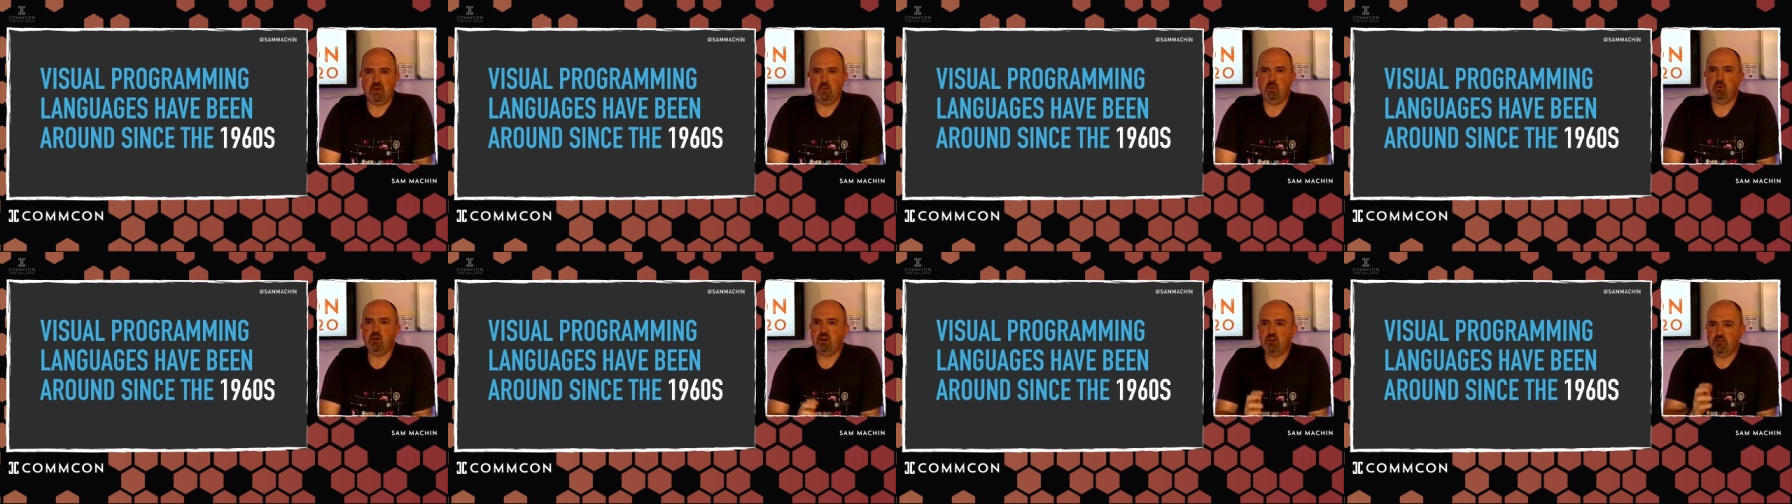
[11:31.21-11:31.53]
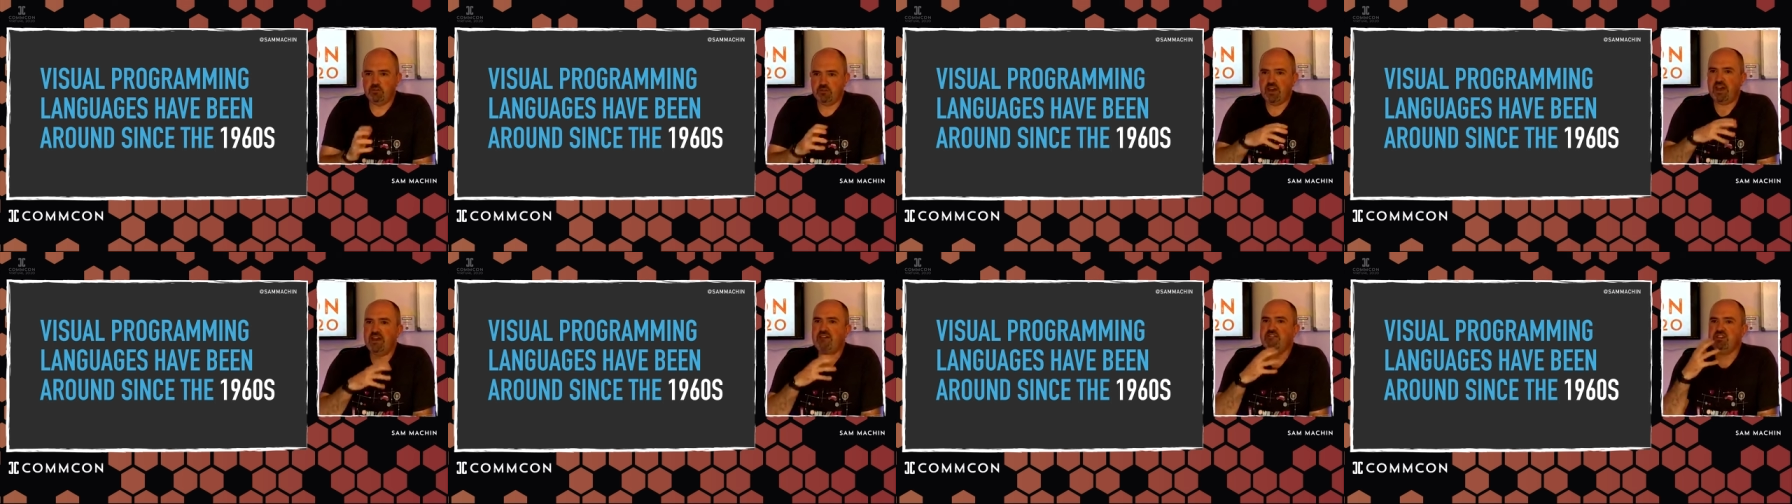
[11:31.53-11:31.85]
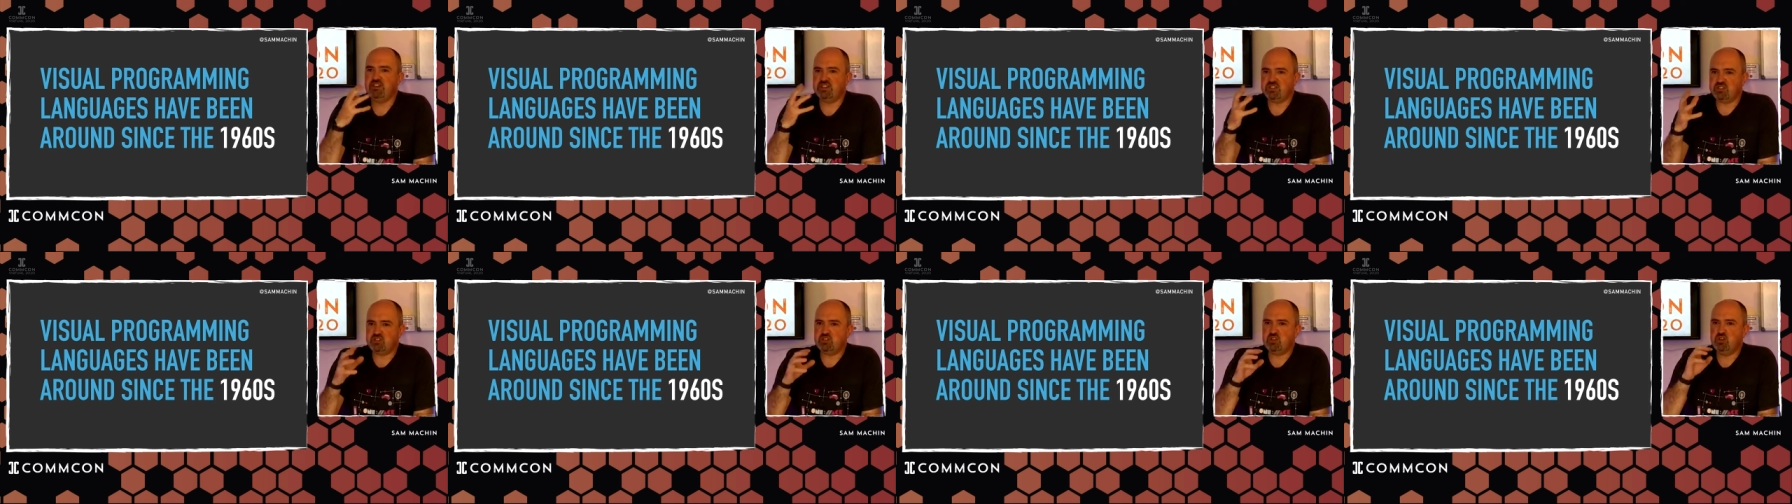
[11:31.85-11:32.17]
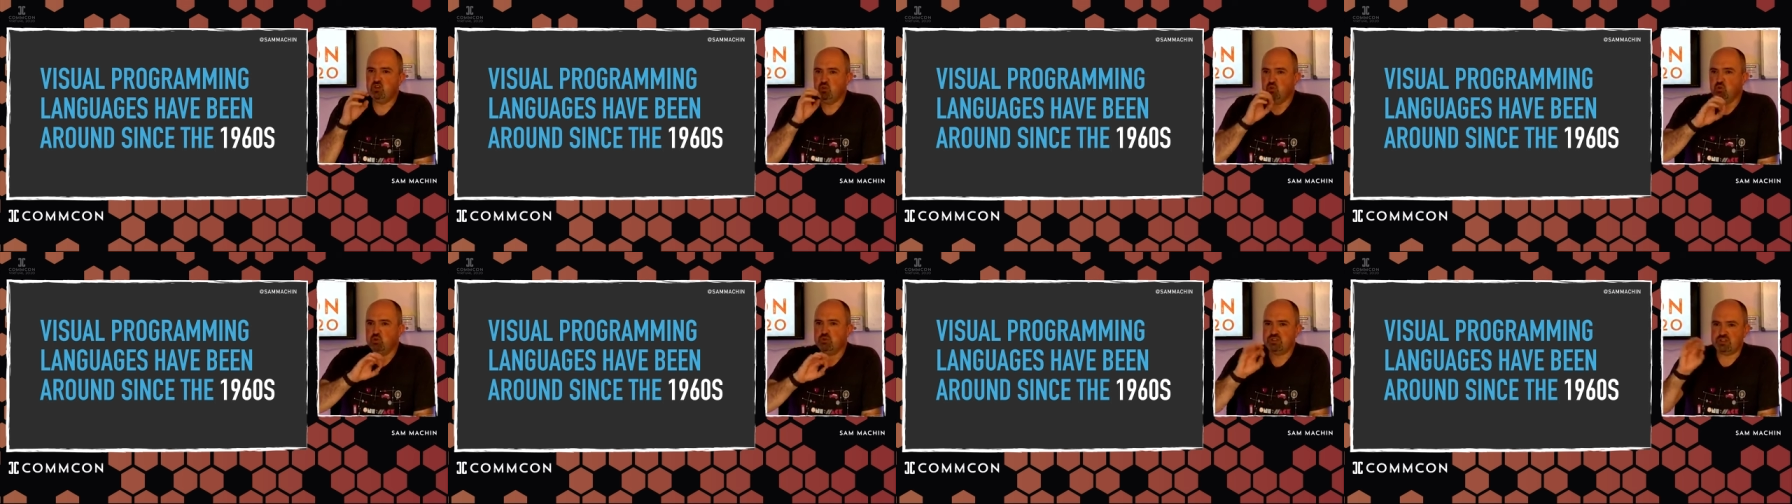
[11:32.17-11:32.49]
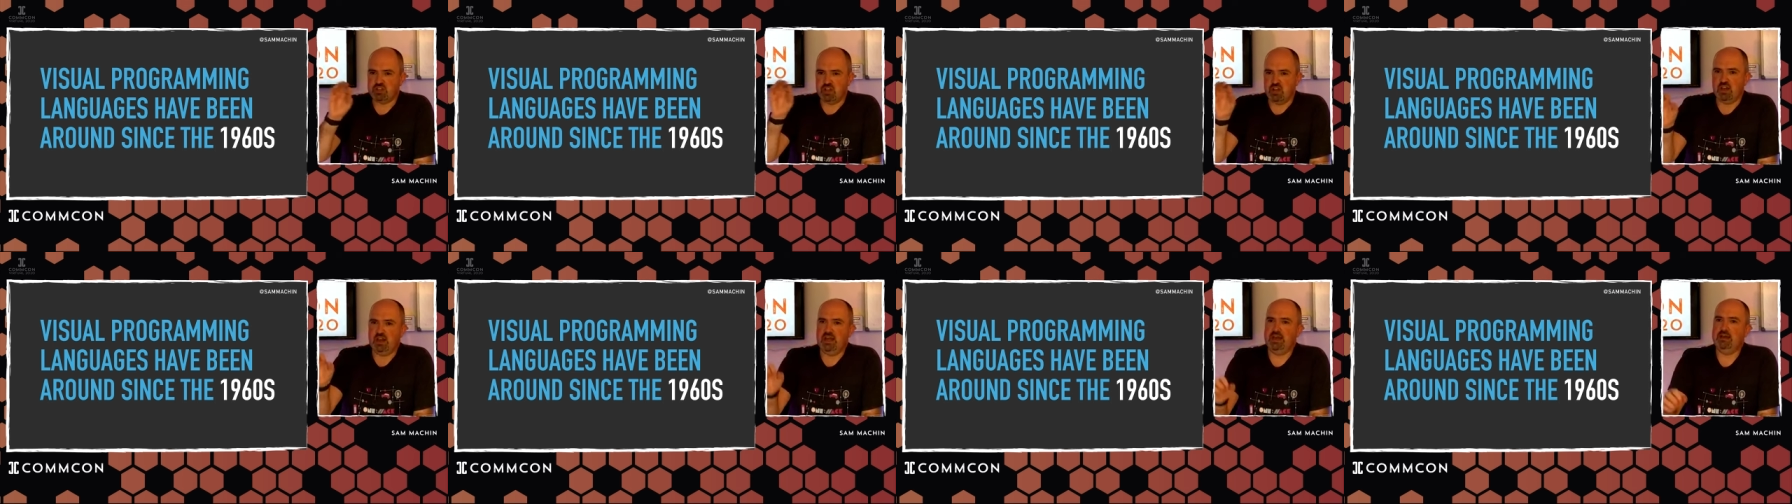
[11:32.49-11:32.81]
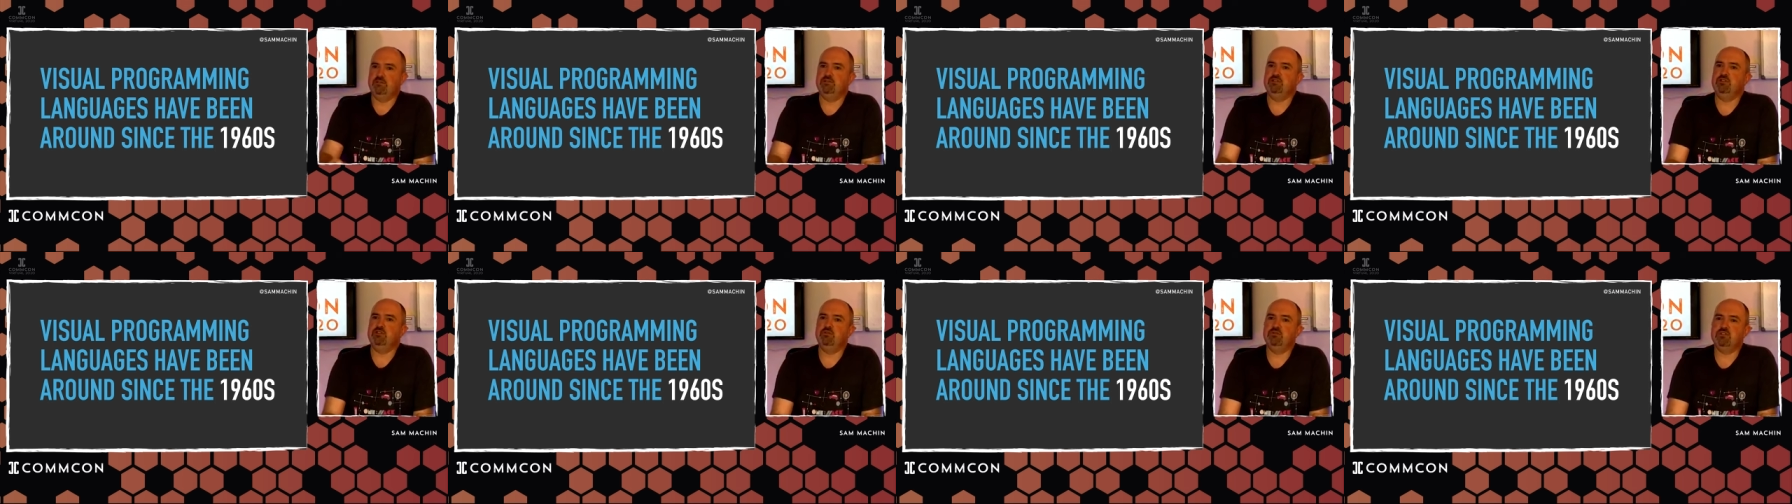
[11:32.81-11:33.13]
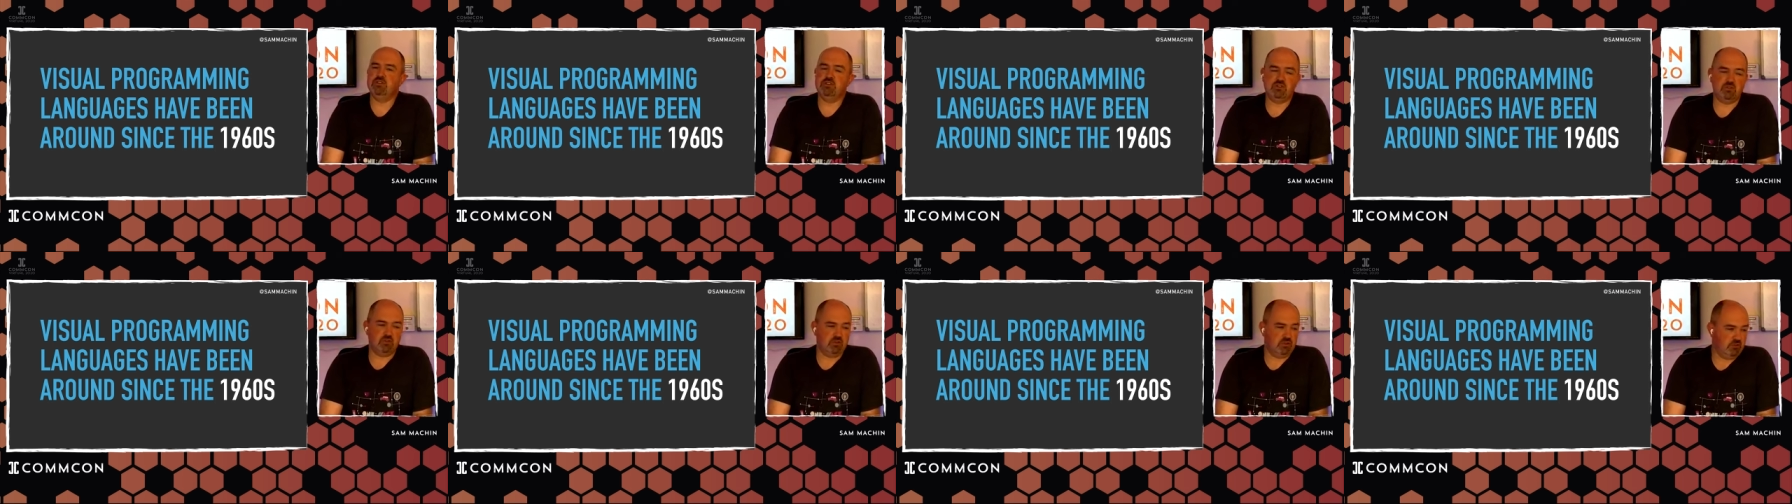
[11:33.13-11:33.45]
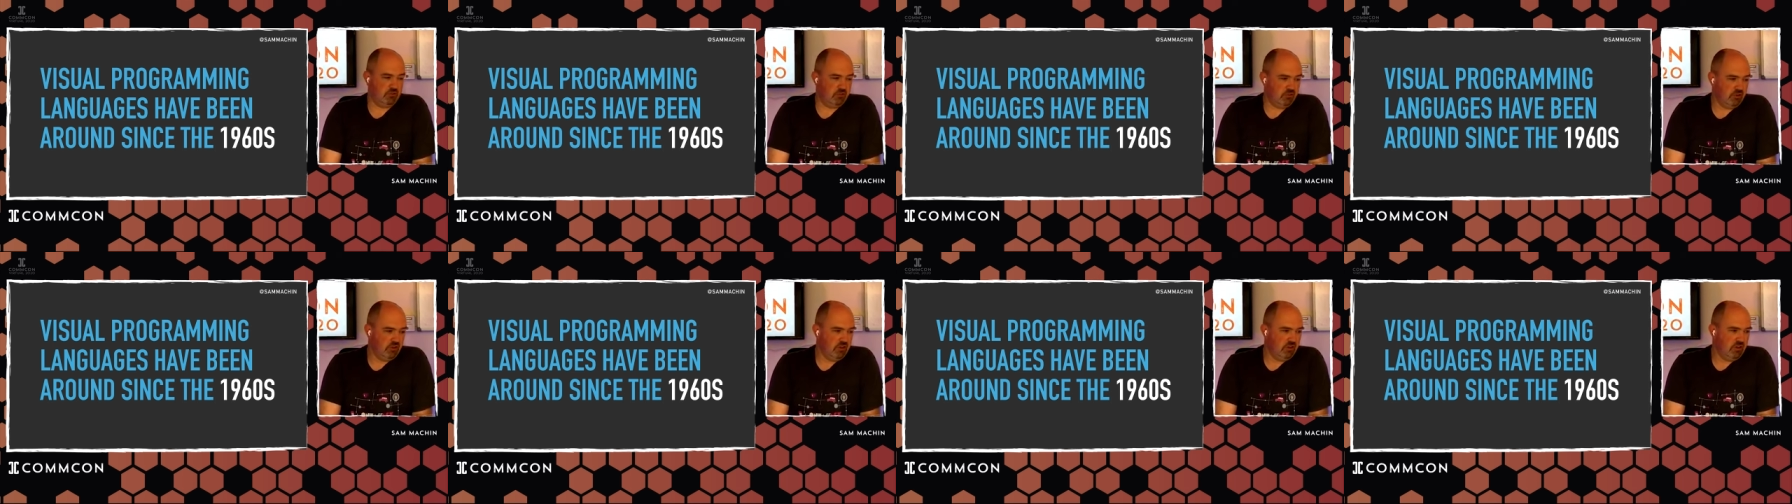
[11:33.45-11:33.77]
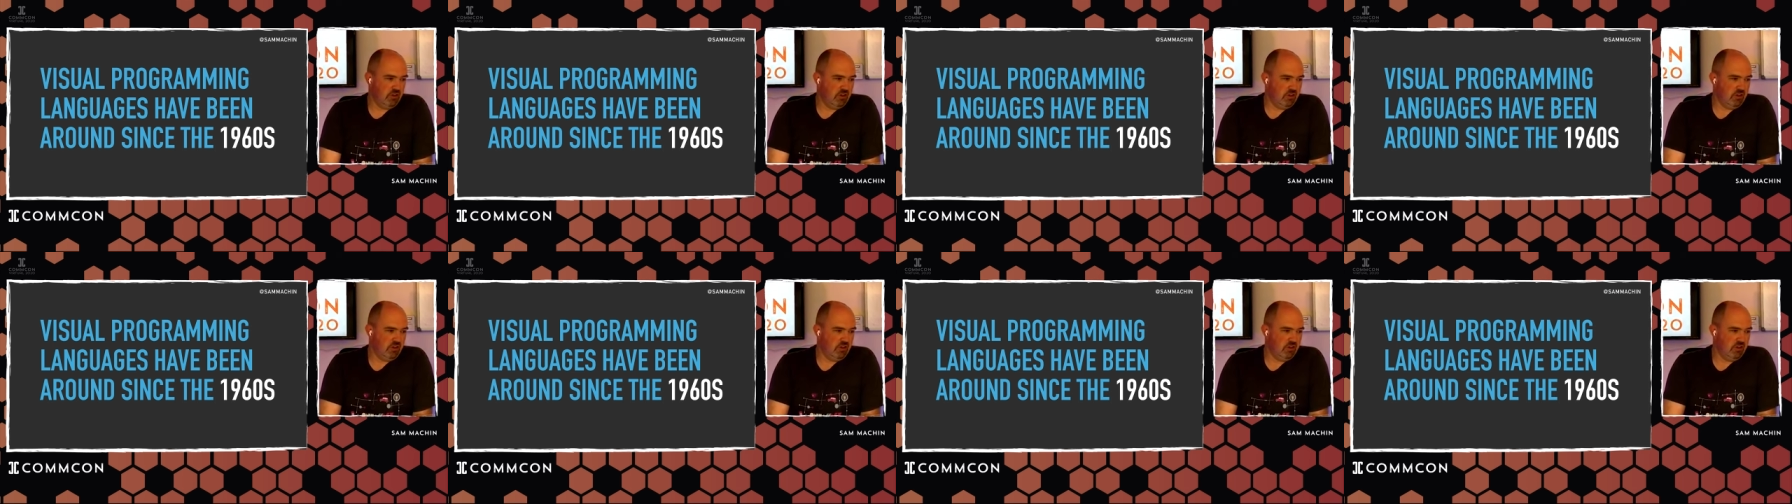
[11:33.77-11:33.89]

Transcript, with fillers: But there were various tools that allowed you to sort of